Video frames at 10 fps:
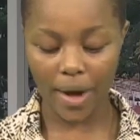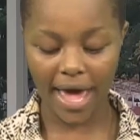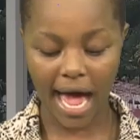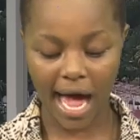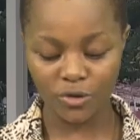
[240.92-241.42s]

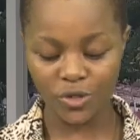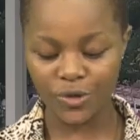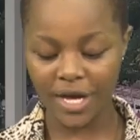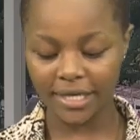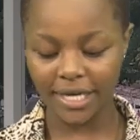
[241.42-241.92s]
Warehouse
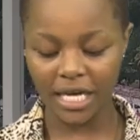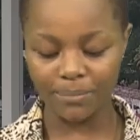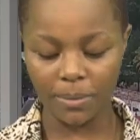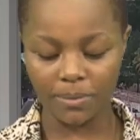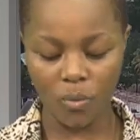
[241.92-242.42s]
Uganda
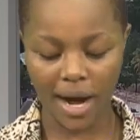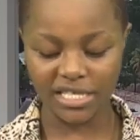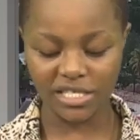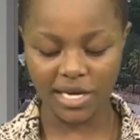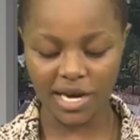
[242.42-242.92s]
Hip Hop
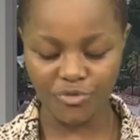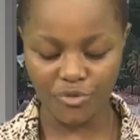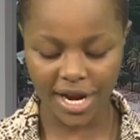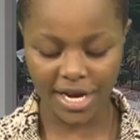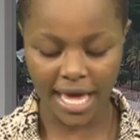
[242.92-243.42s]
Awards. Get
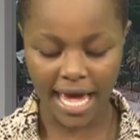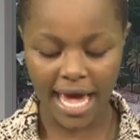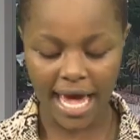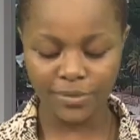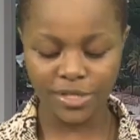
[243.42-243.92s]
ready,
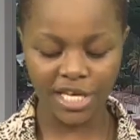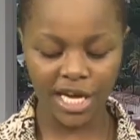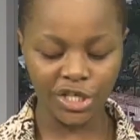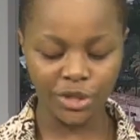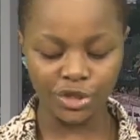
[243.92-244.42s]

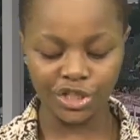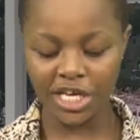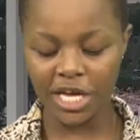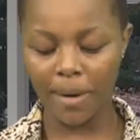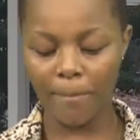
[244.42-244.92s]
MTN UG
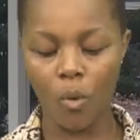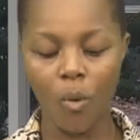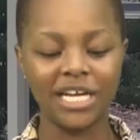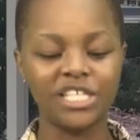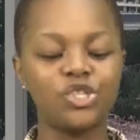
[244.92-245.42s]
Hip Hop
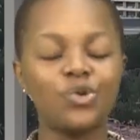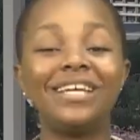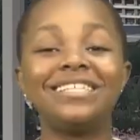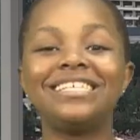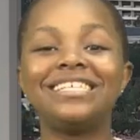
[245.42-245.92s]
Awards
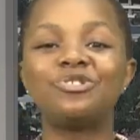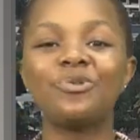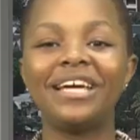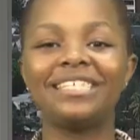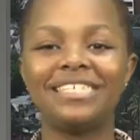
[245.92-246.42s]

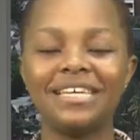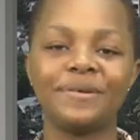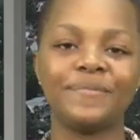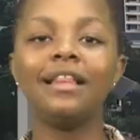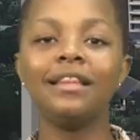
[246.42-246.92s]
2020.
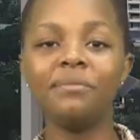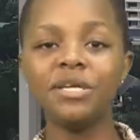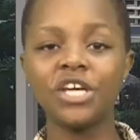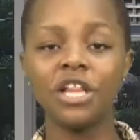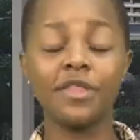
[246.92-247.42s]
Let me
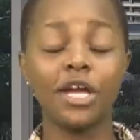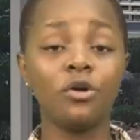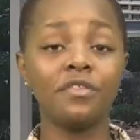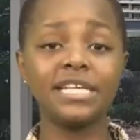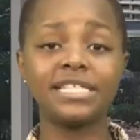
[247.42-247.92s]
tell you that
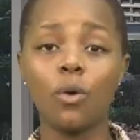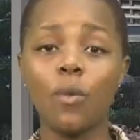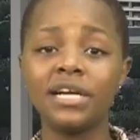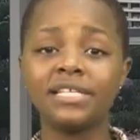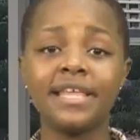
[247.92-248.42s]
on these
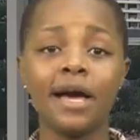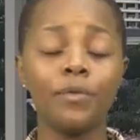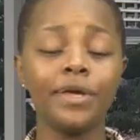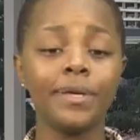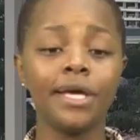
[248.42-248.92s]
awards there
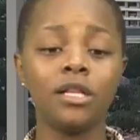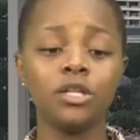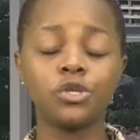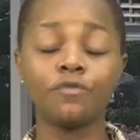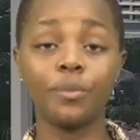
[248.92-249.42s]
will be a
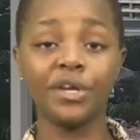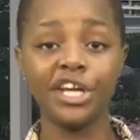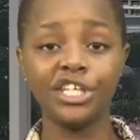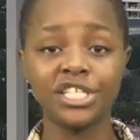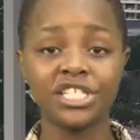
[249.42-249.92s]
lot of
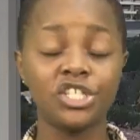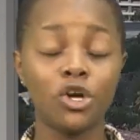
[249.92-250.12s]
nominations and